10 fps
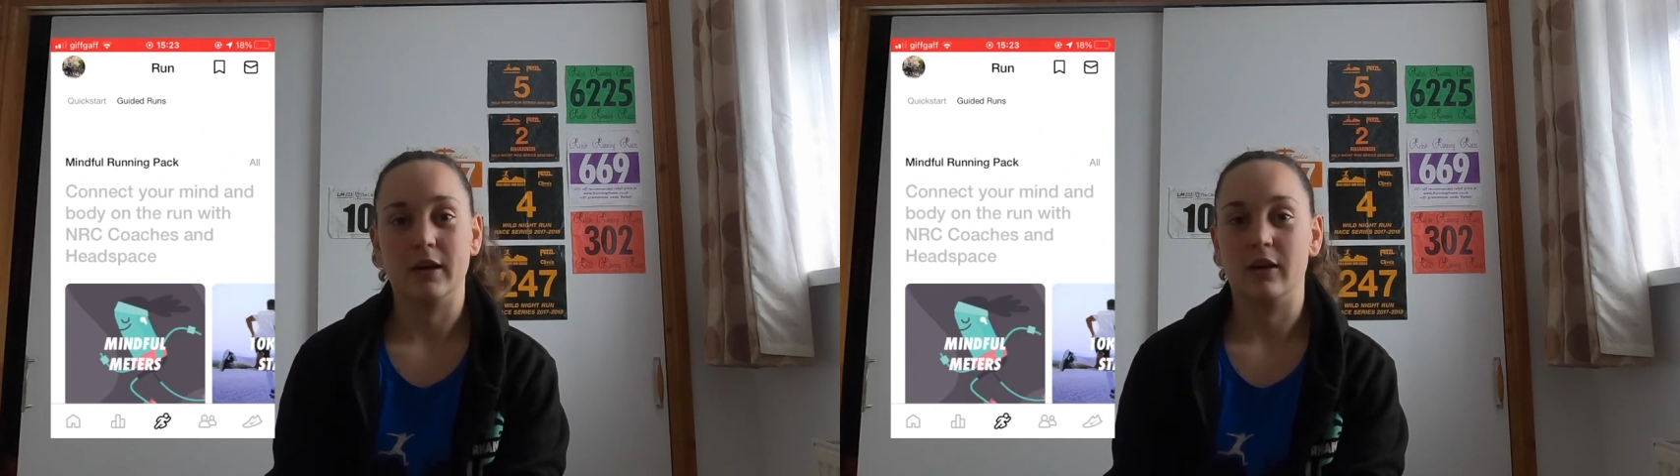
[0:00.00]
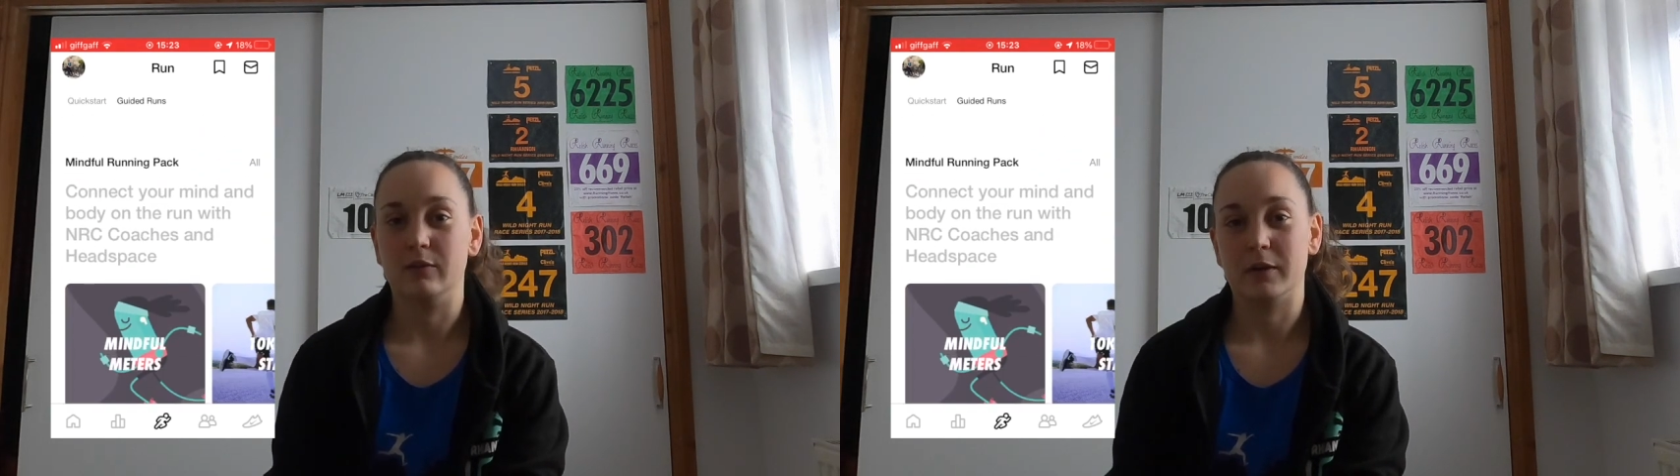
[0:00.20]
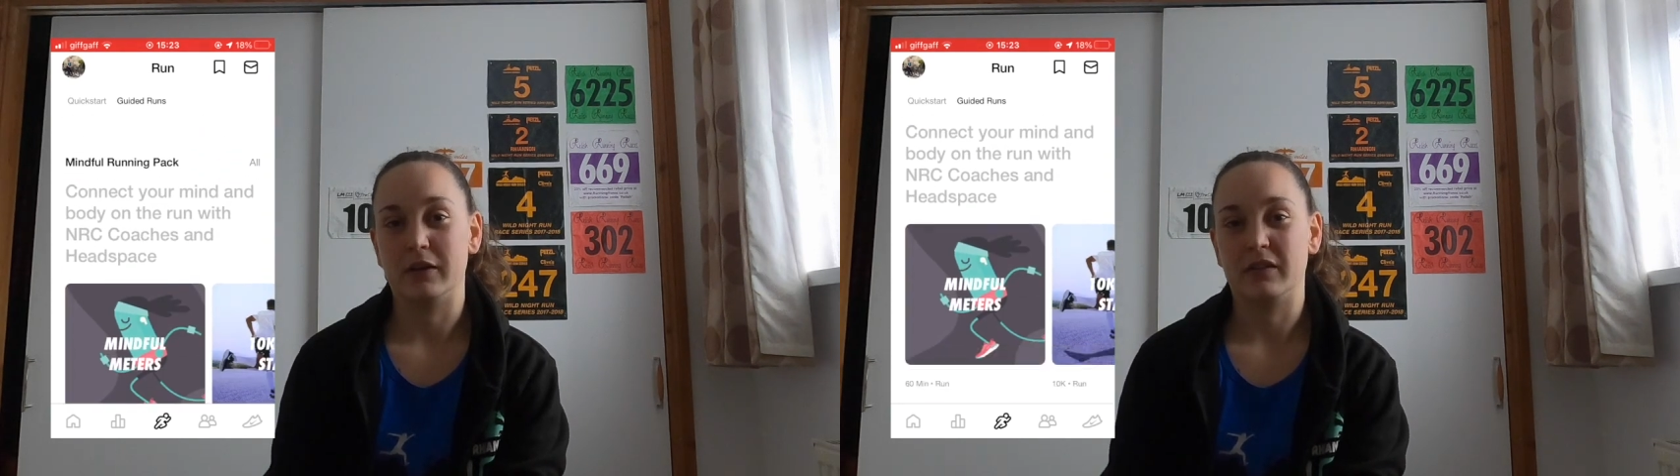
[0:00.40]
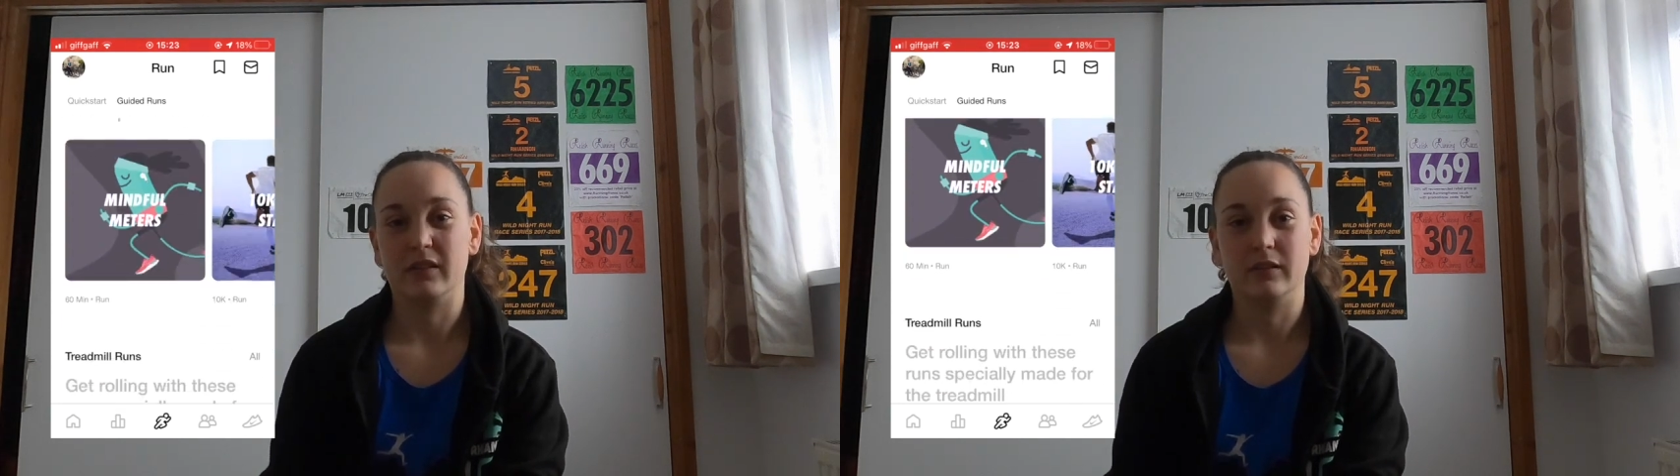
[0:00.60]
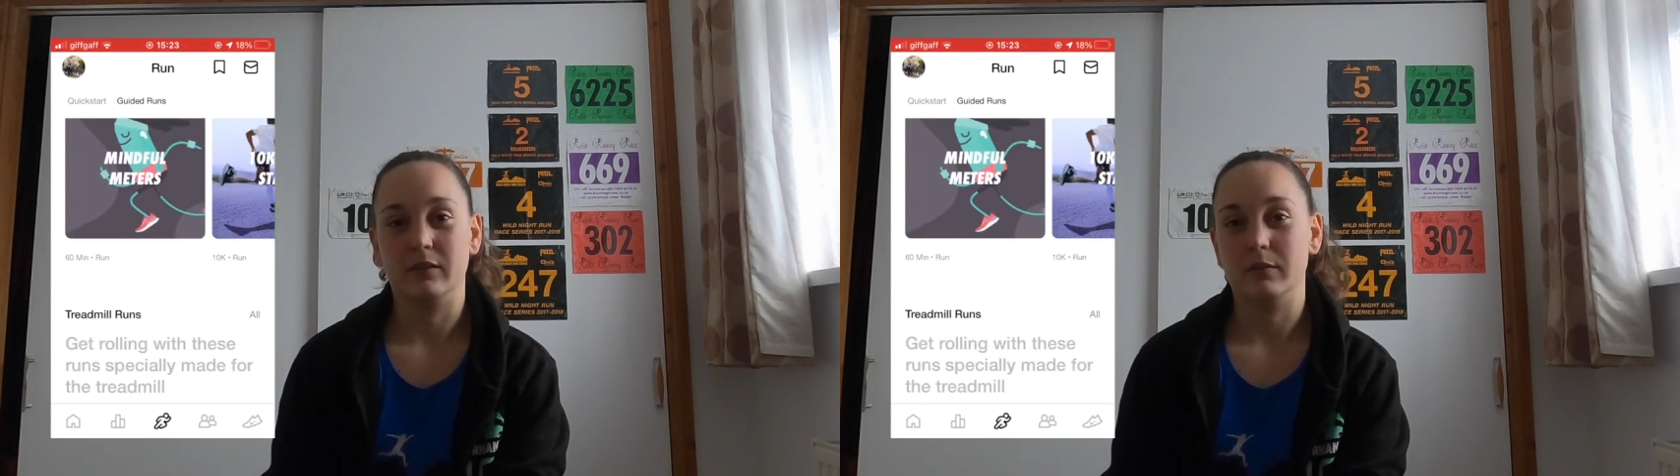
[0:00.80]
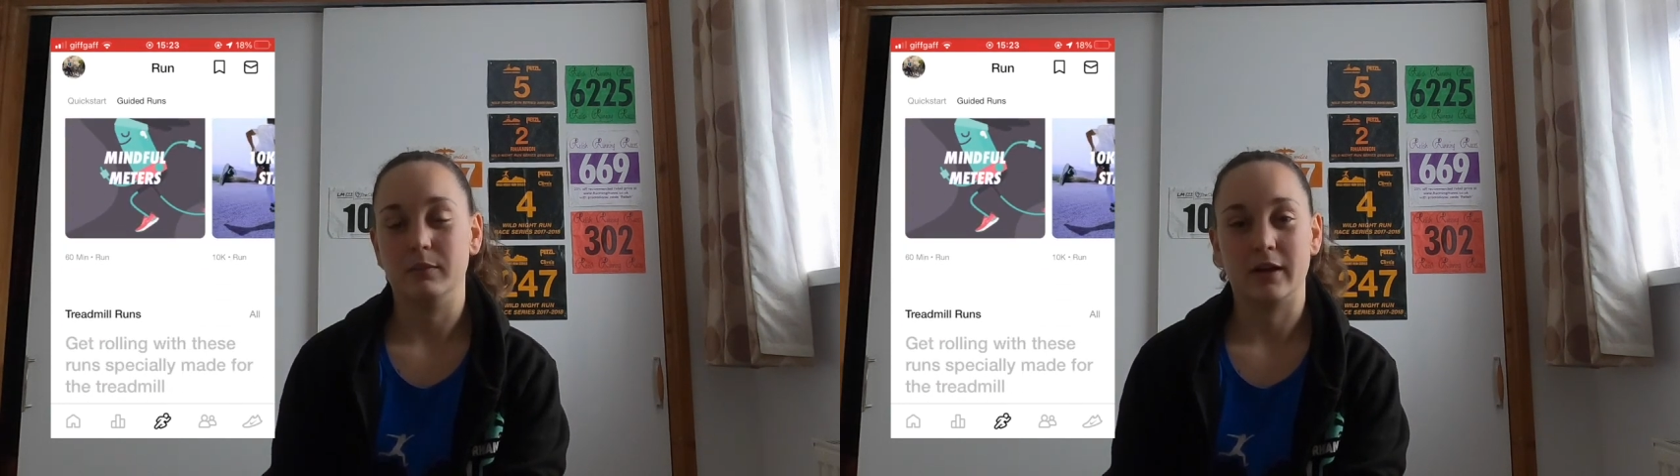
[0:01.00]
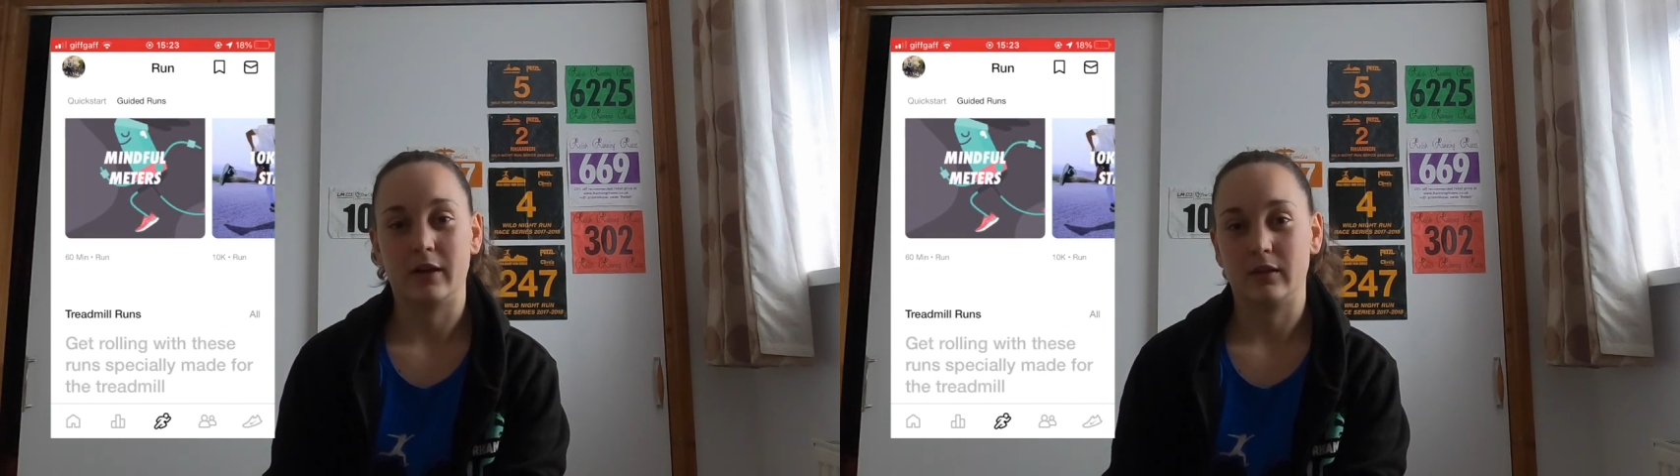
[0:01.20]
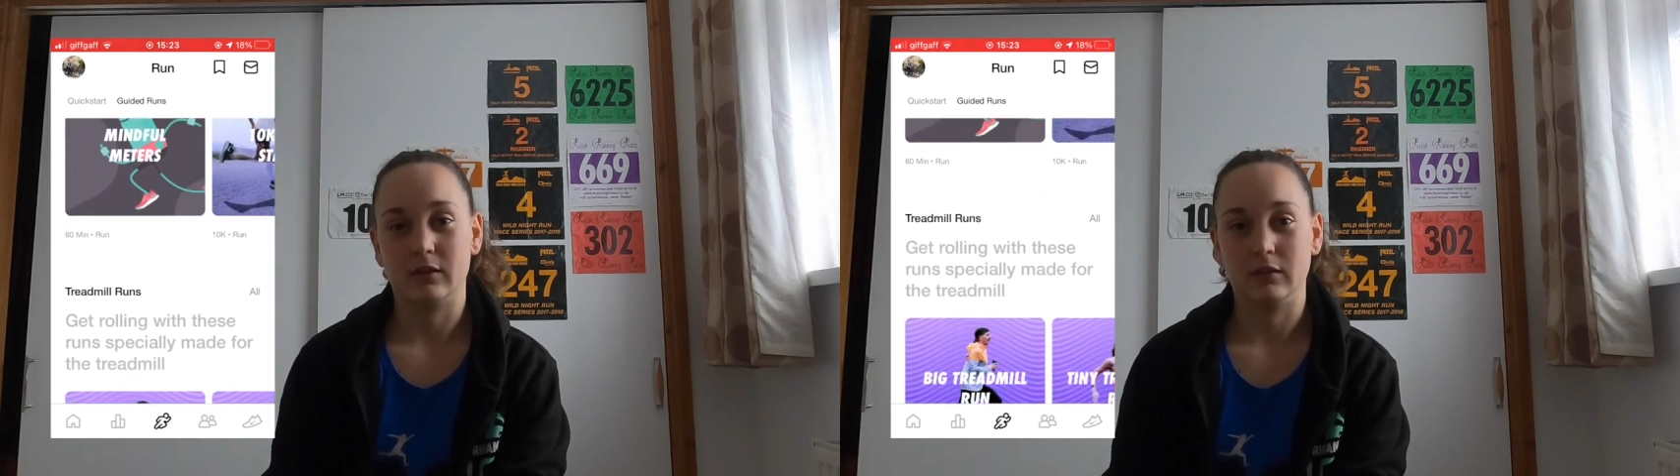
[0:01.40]
half
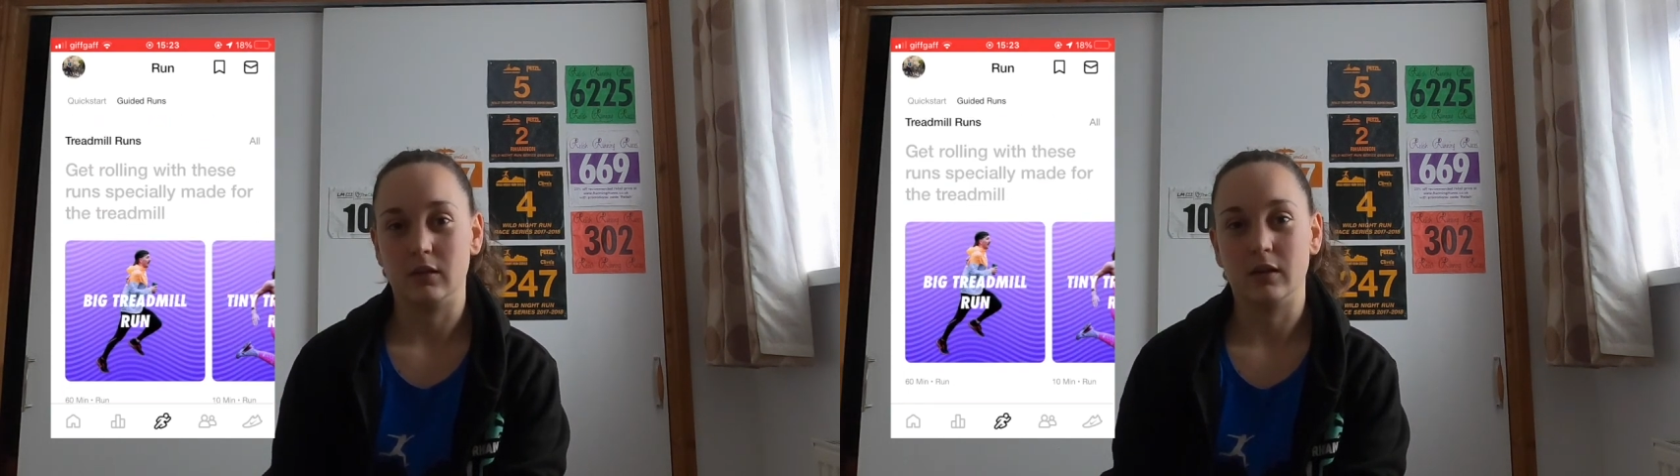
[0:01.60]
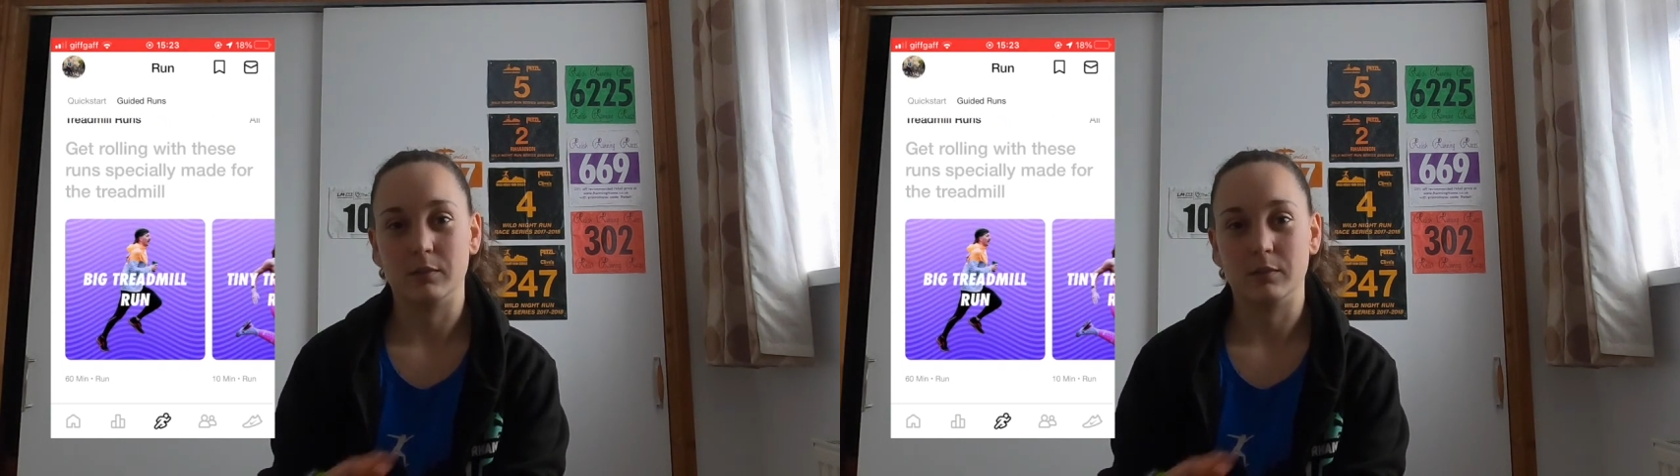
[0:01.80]
marathon kind